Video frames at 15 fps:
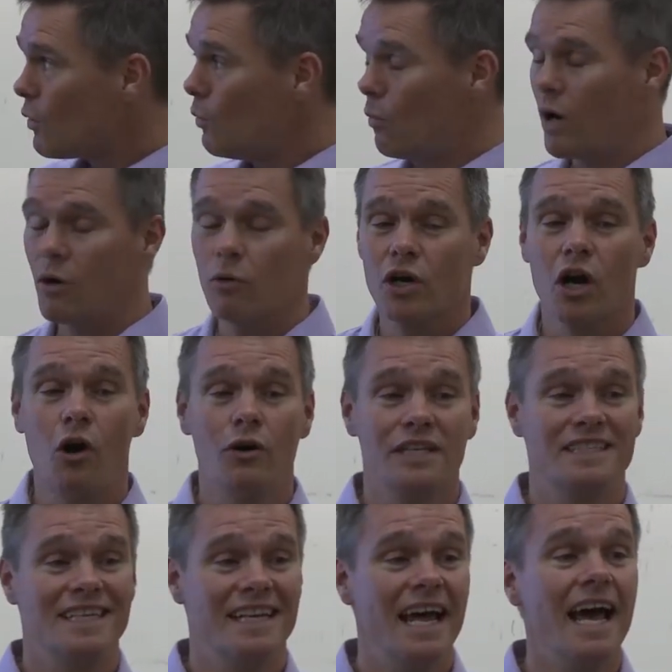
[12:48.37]
Where we're going
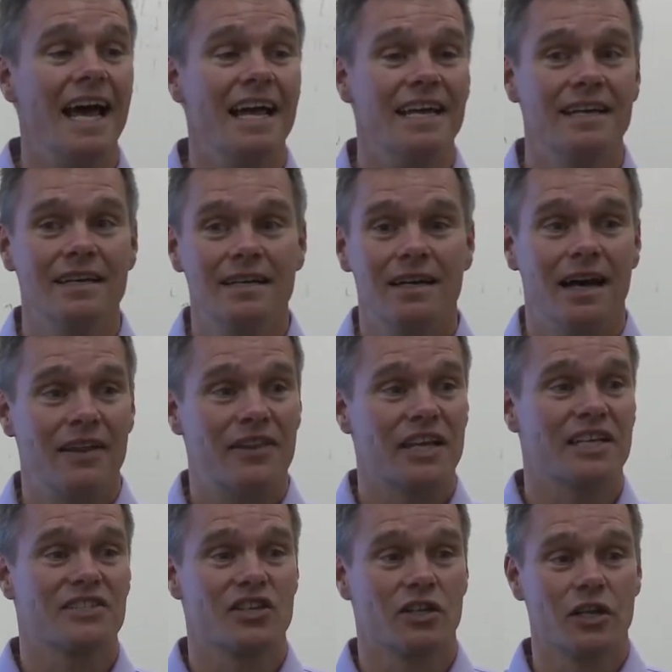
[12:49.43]
today, I
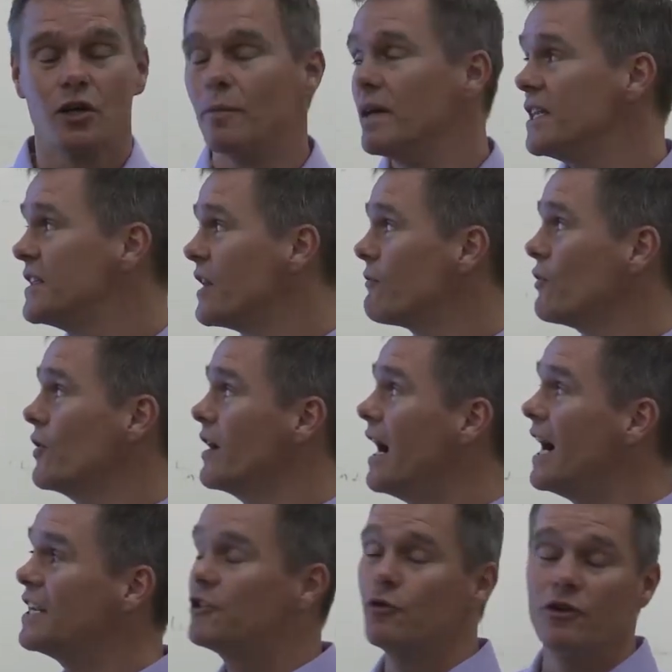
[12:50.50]
think, is a little bit different.
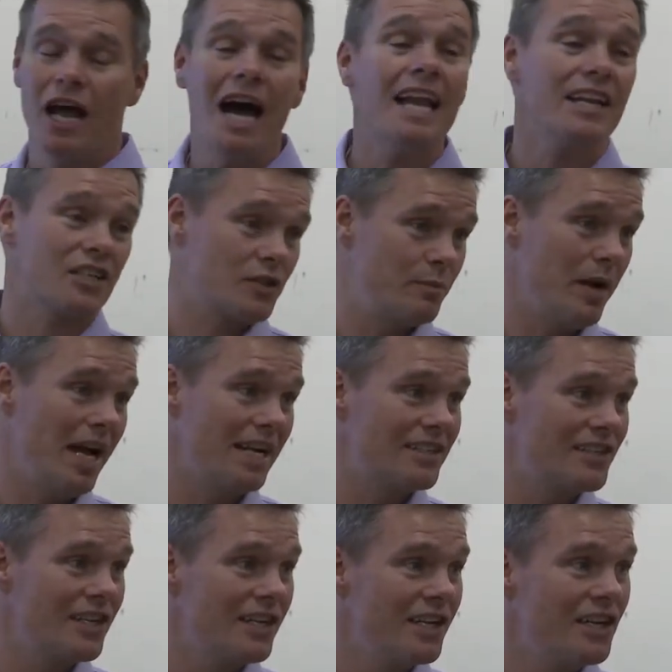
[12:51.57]
I do not
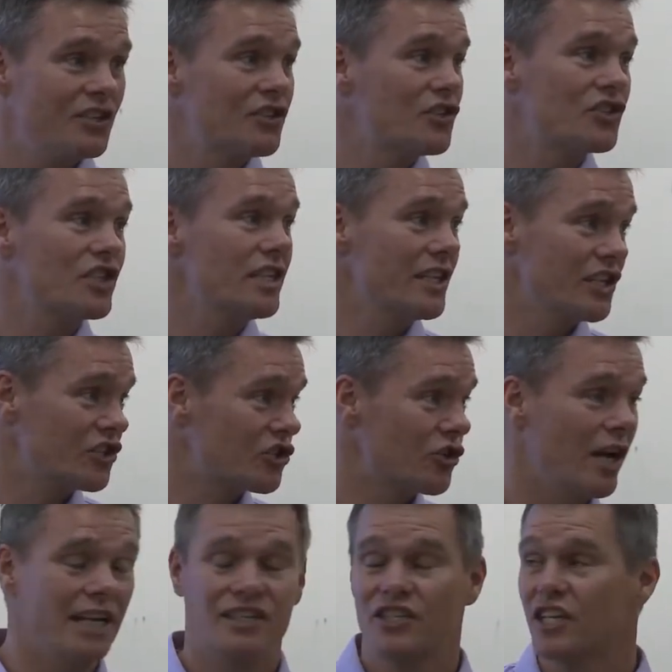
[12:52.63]
expect to see this
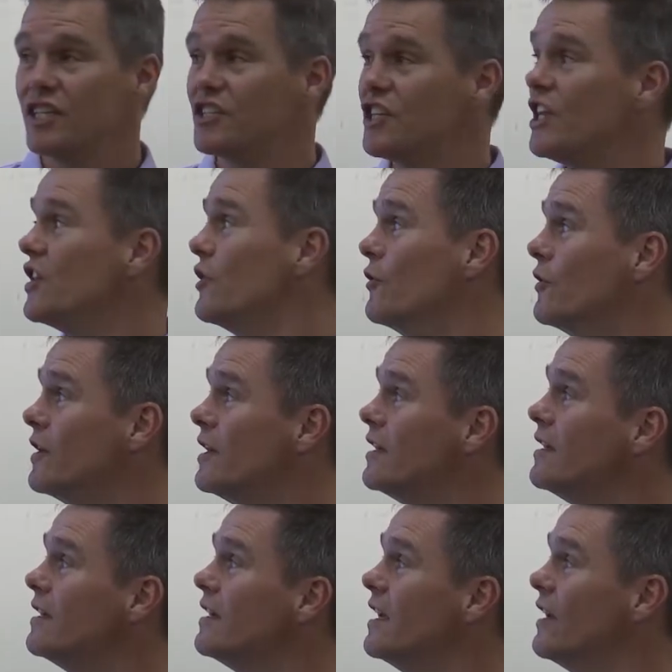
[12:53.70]
trend continue.
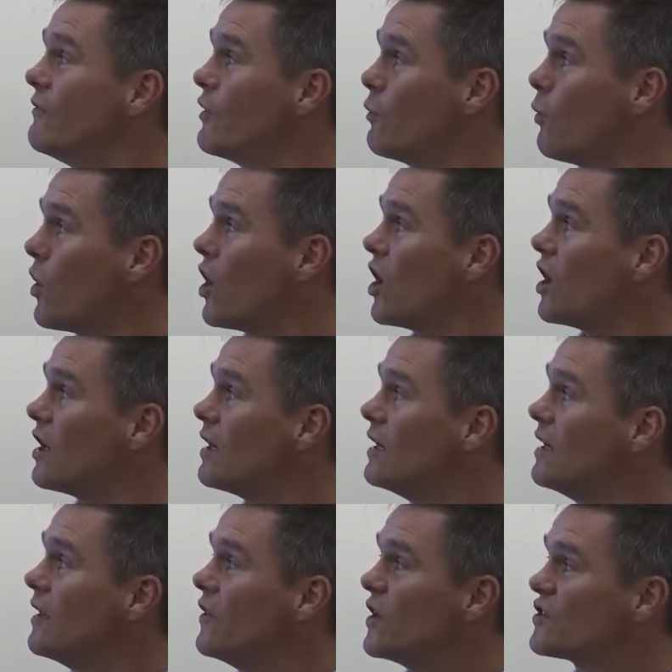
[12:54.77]
If it were,
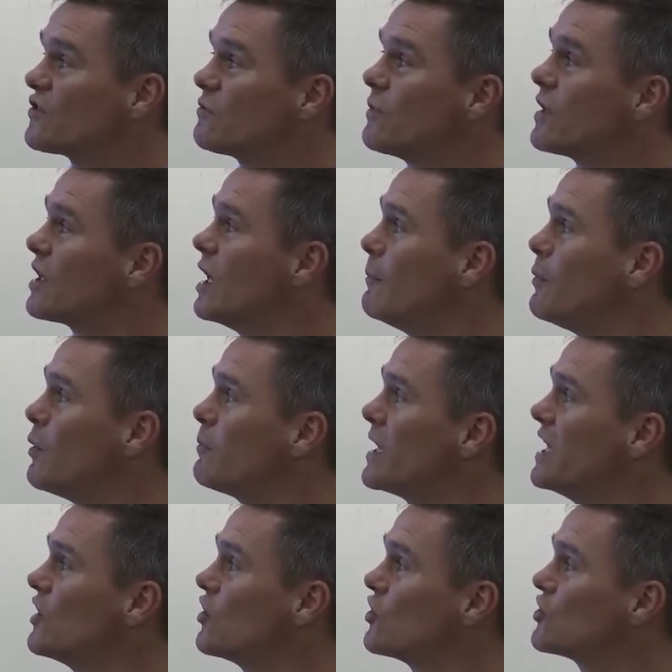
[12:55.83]
this couple
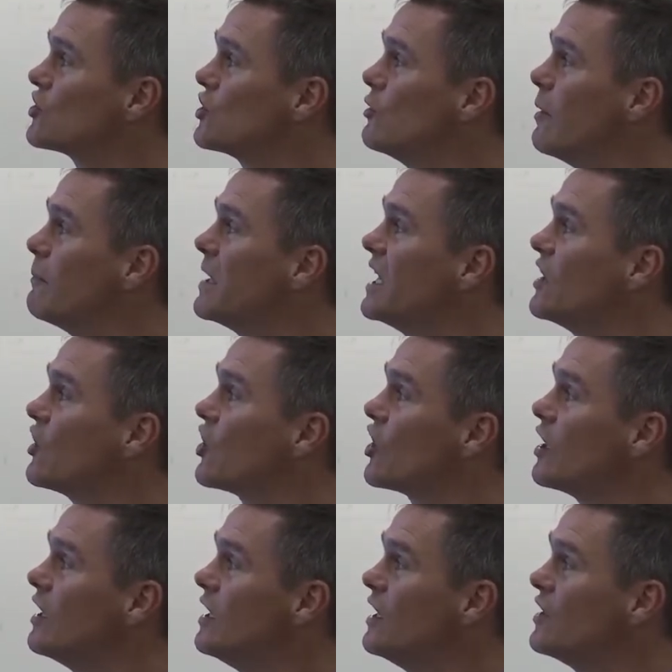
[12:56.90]
meters to a meter
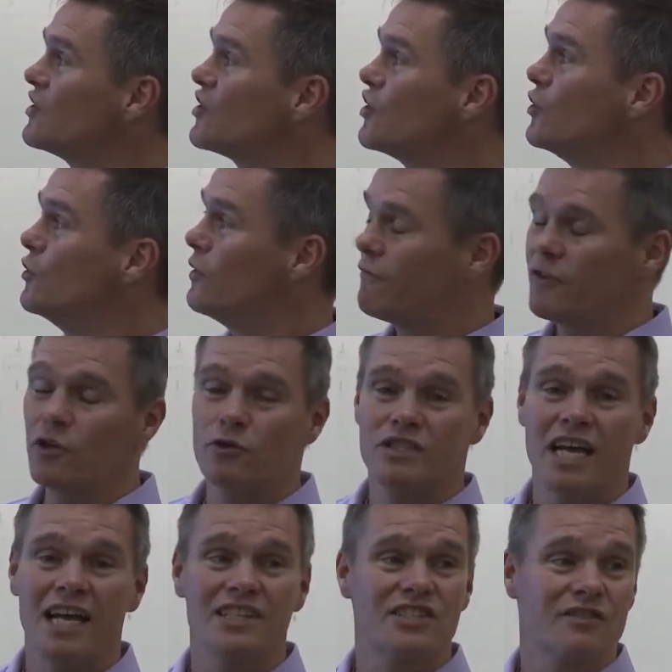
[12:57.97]
to a few
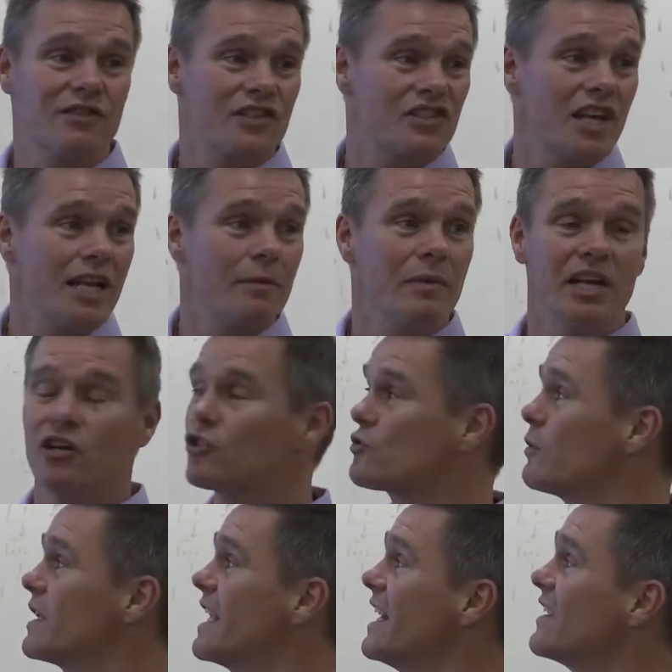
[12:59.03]
tens of a centimeters
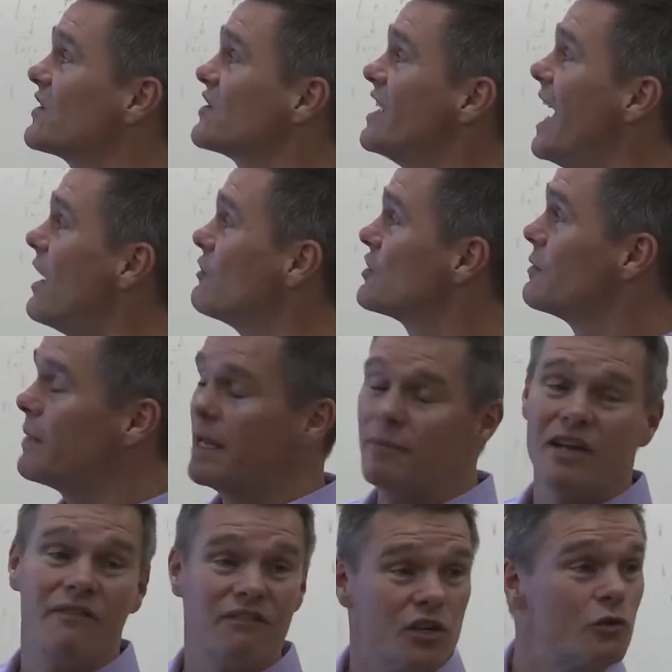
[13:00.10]
would get us down to
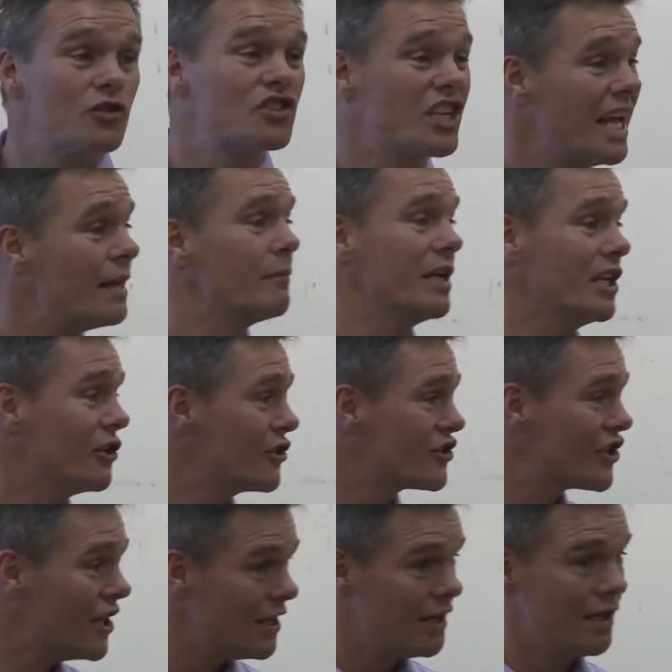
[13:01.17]
maybe a few
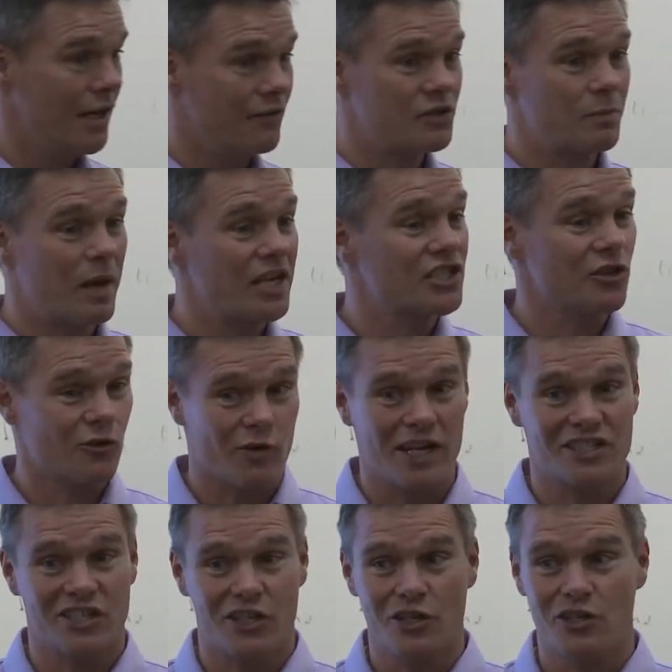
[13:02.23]
centimeters of spatial
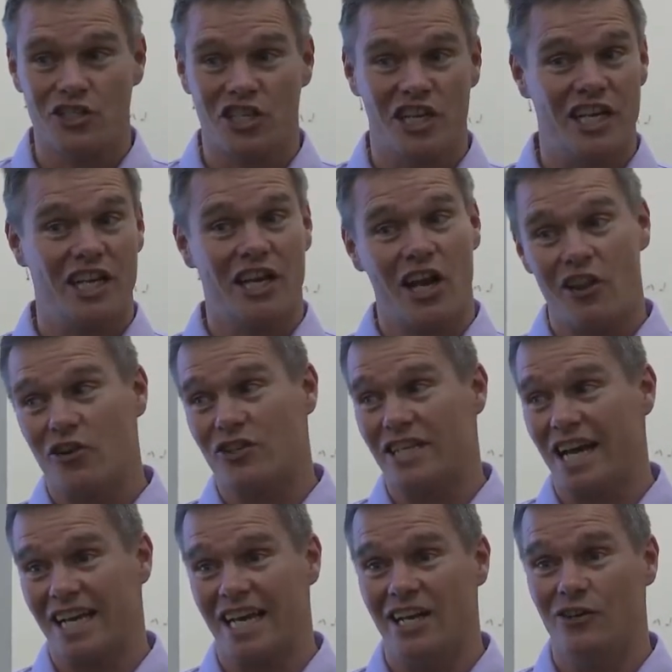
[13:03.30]
resolution in another
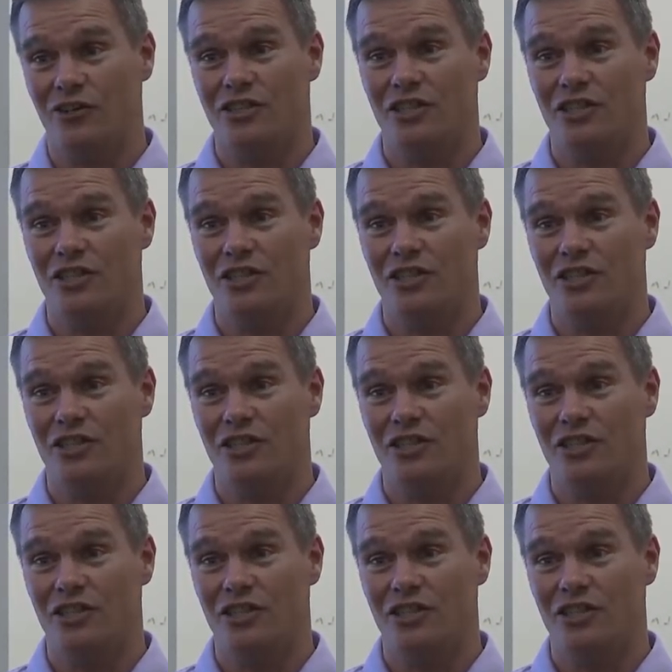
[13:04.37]
decade or